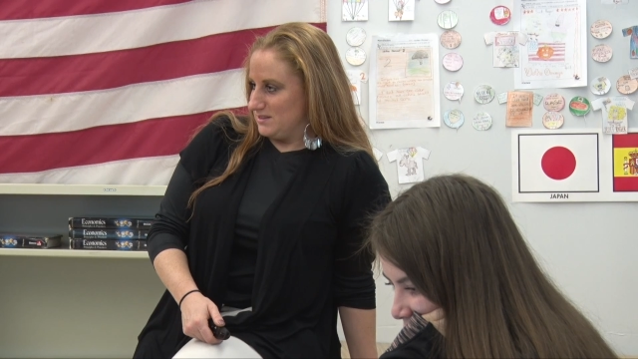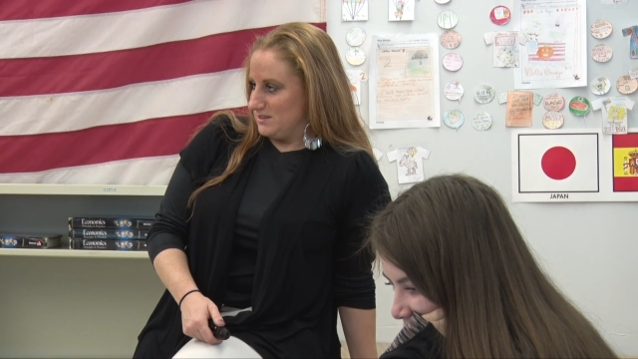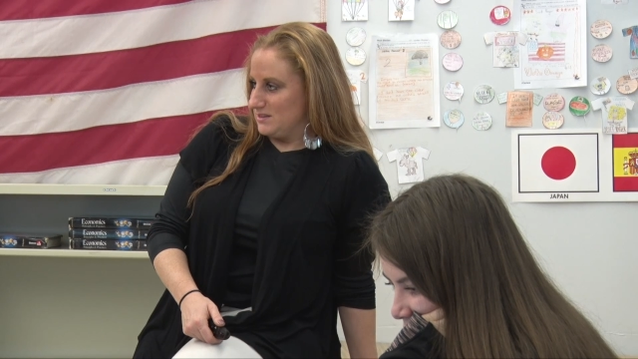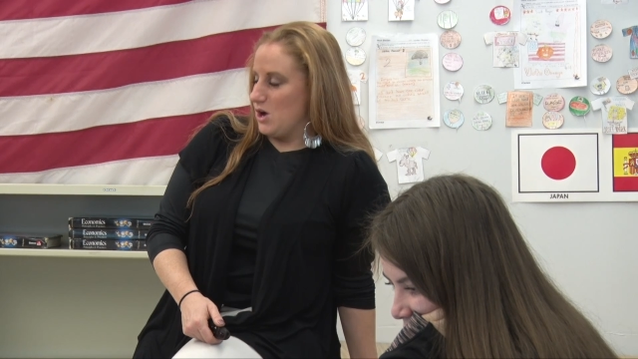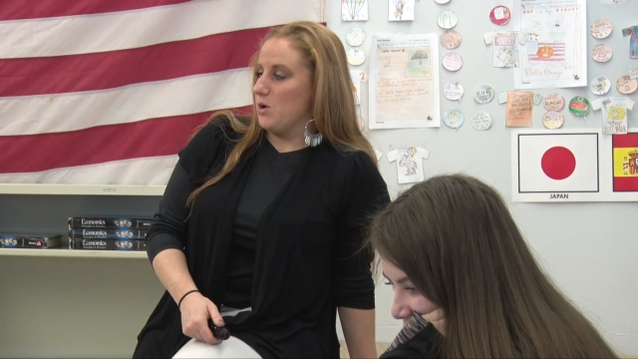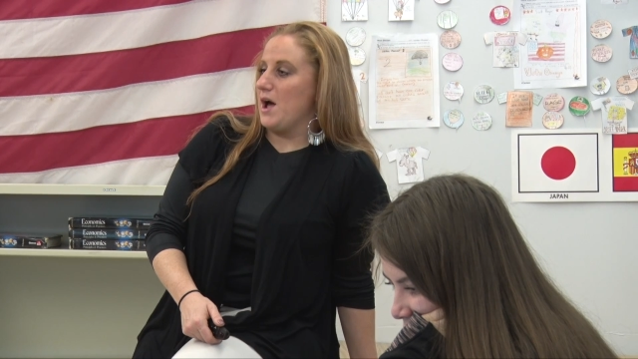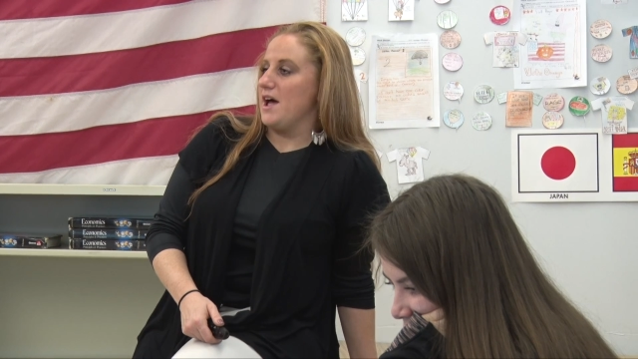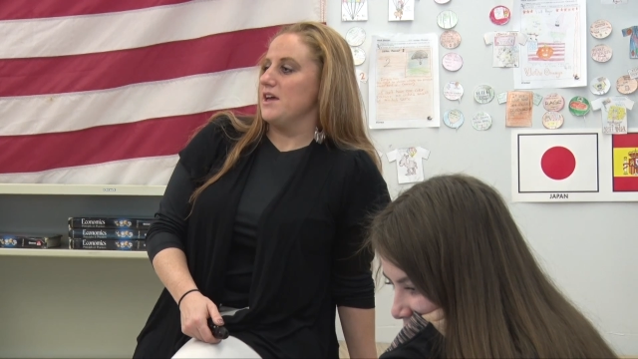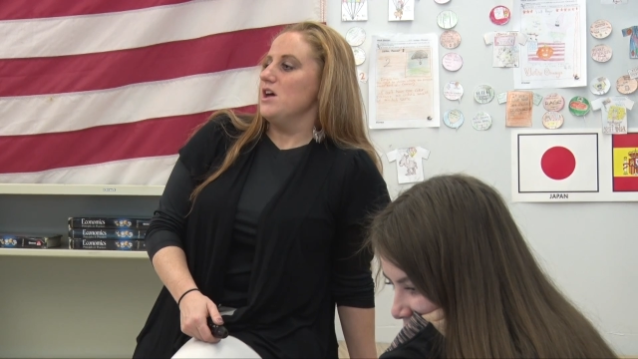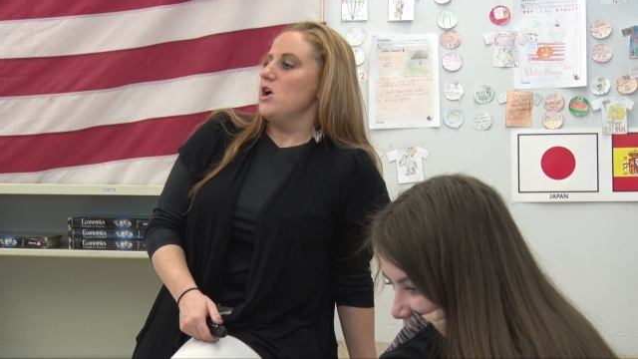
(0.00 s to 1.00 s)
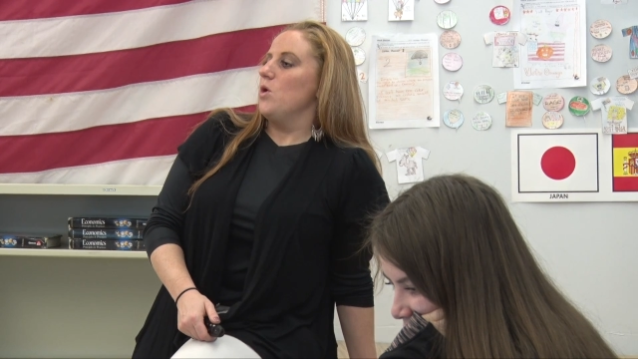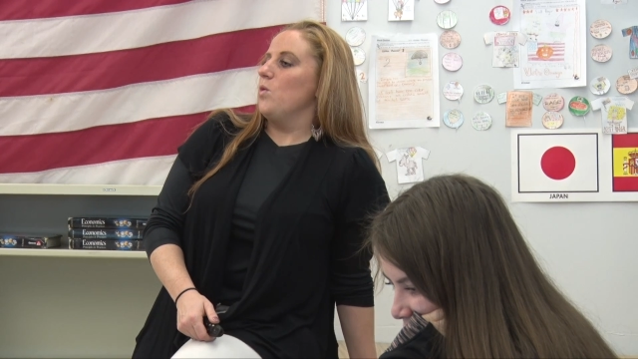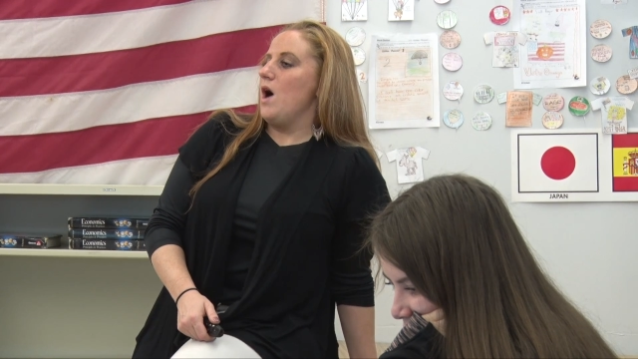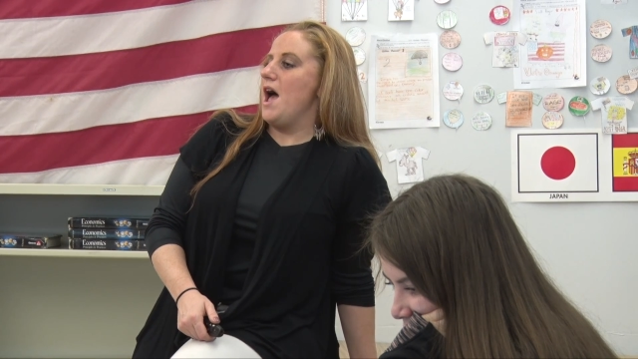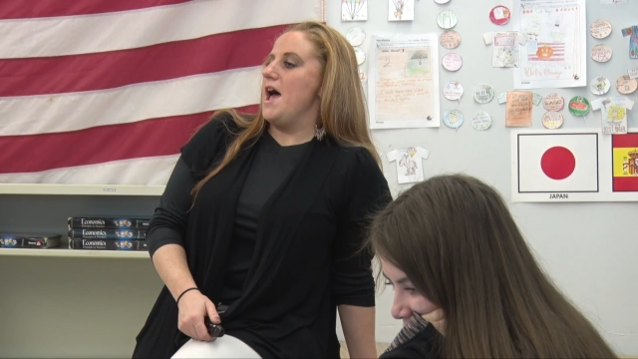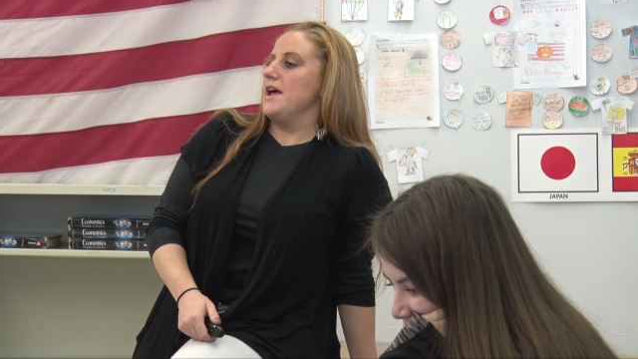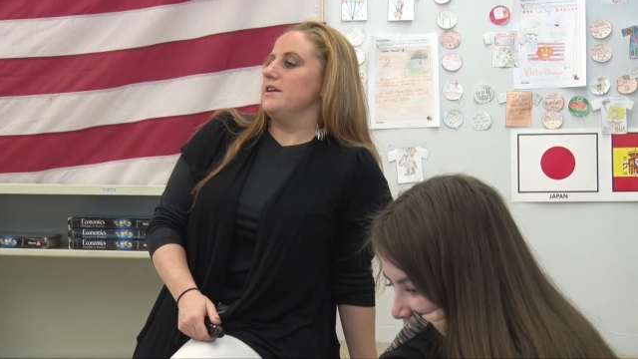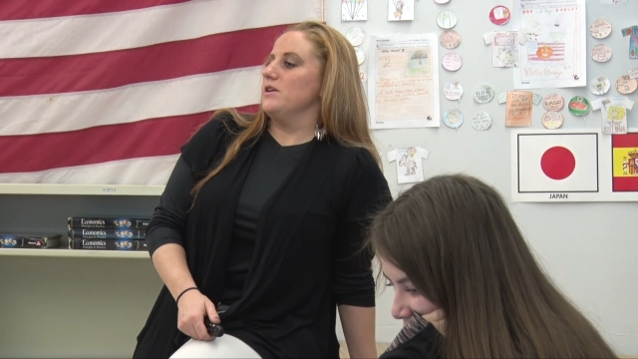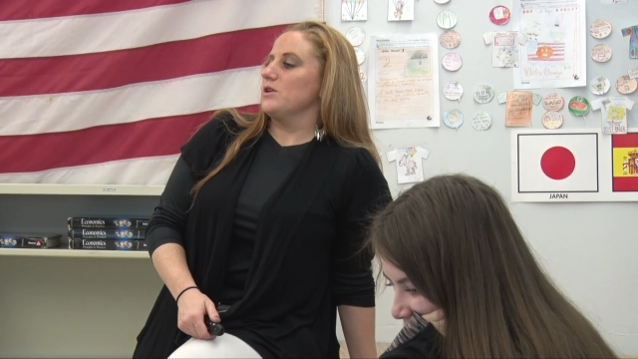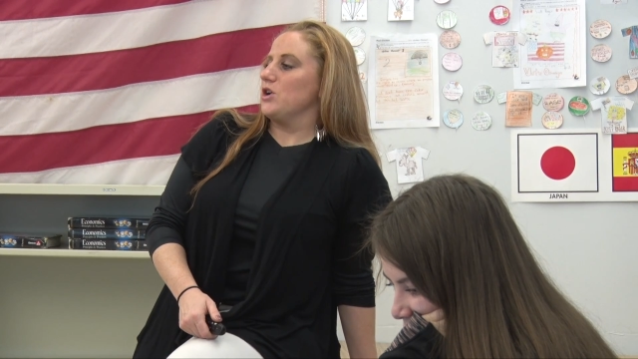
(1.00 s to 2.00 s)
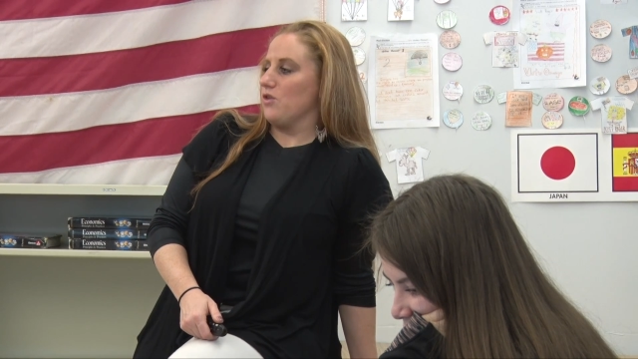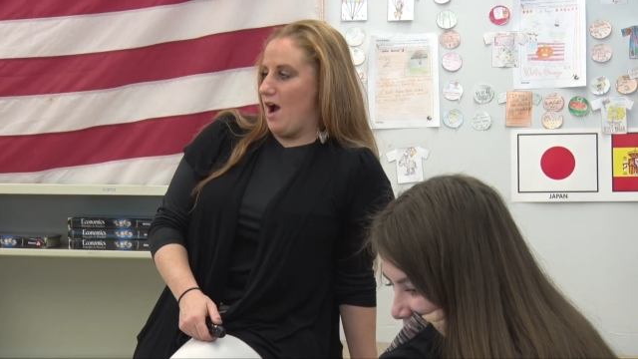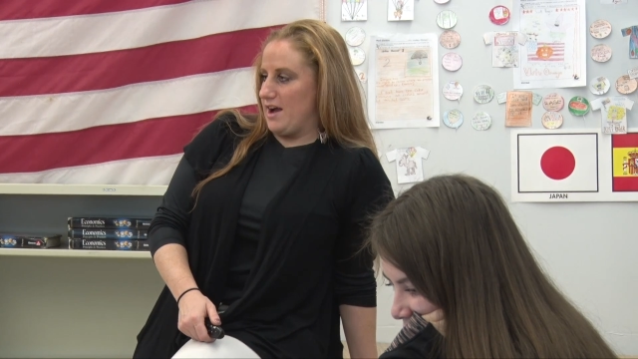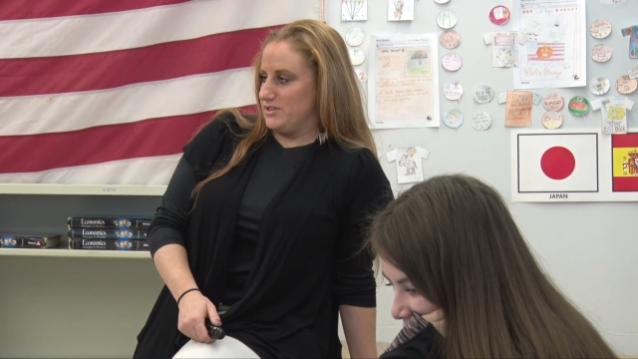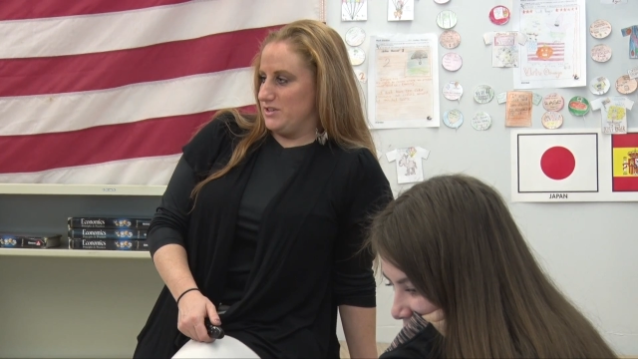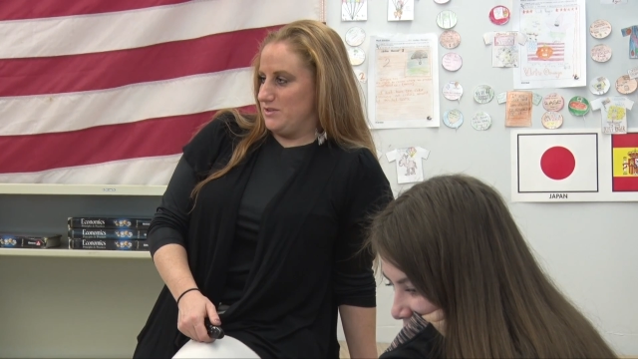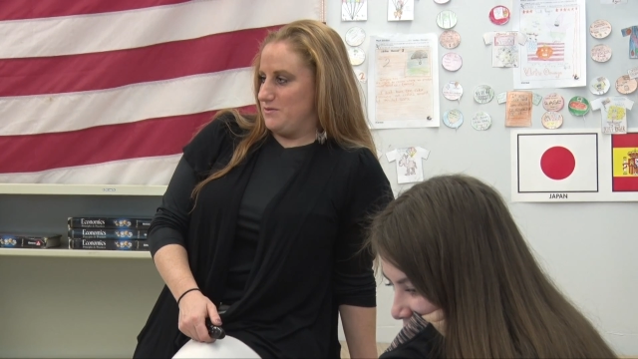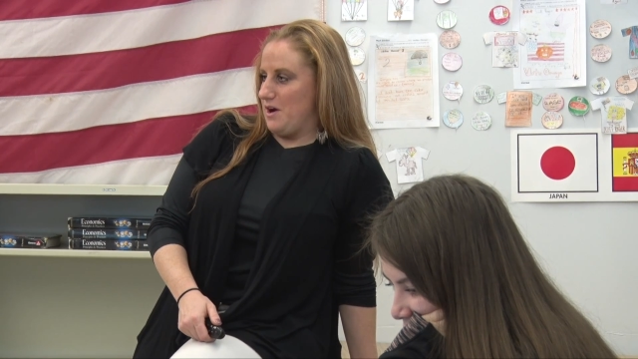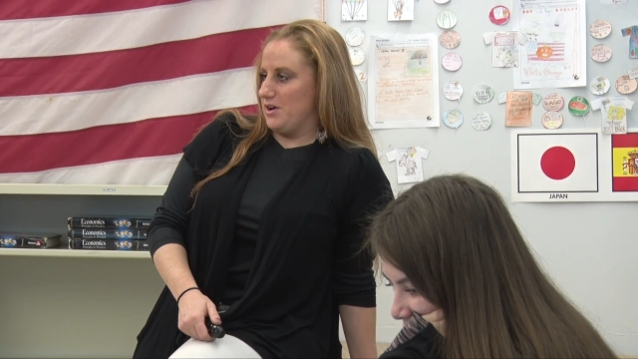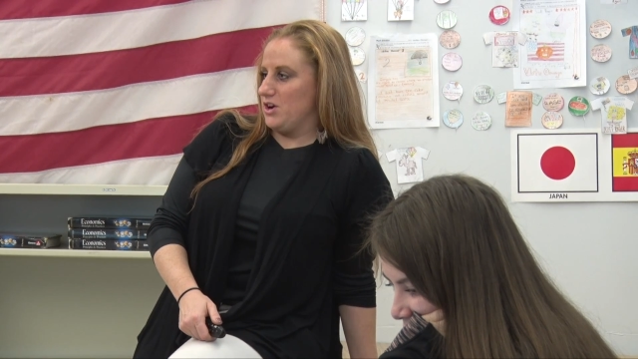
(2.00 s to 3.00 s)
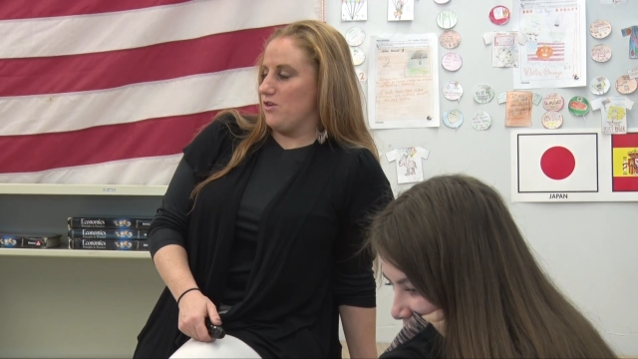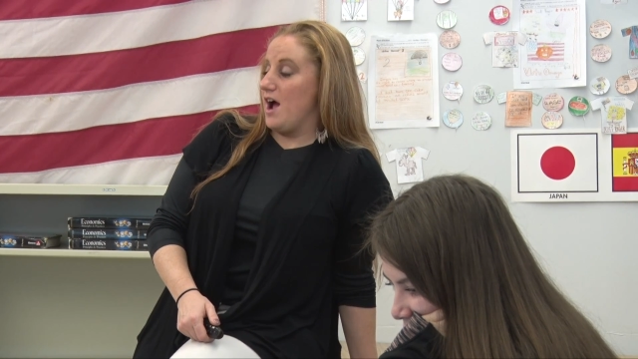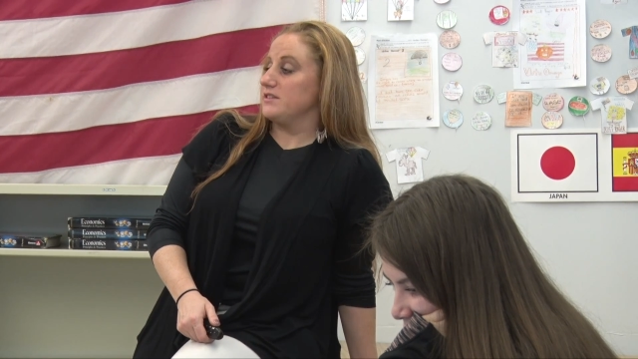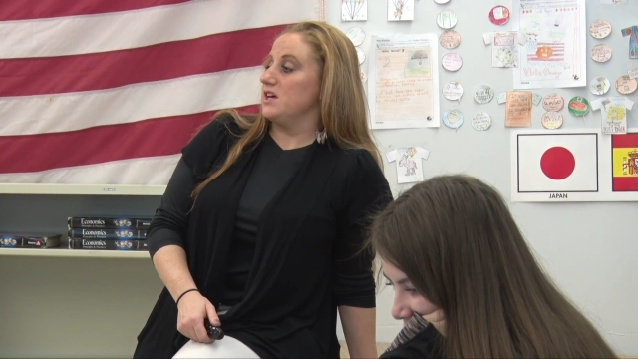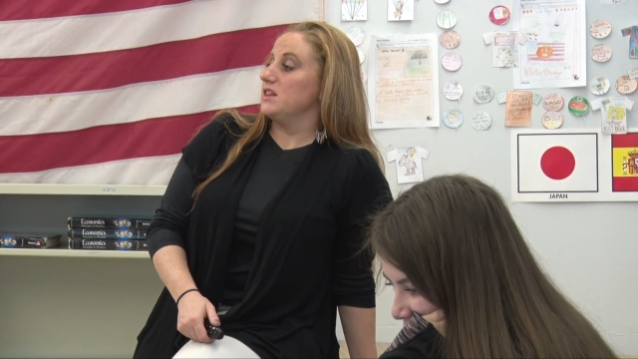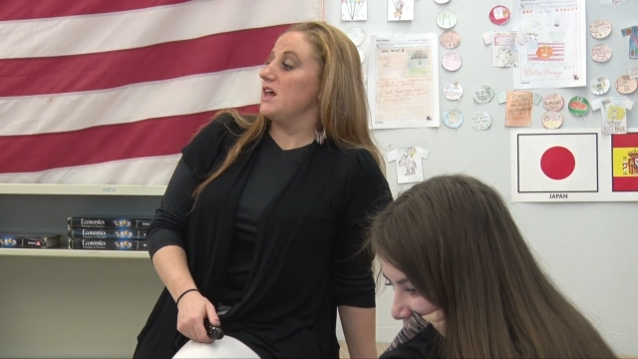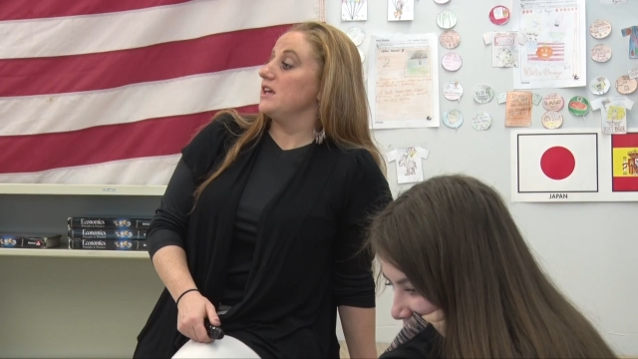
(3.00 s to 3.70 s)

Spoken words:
And Right is Right is one I use because if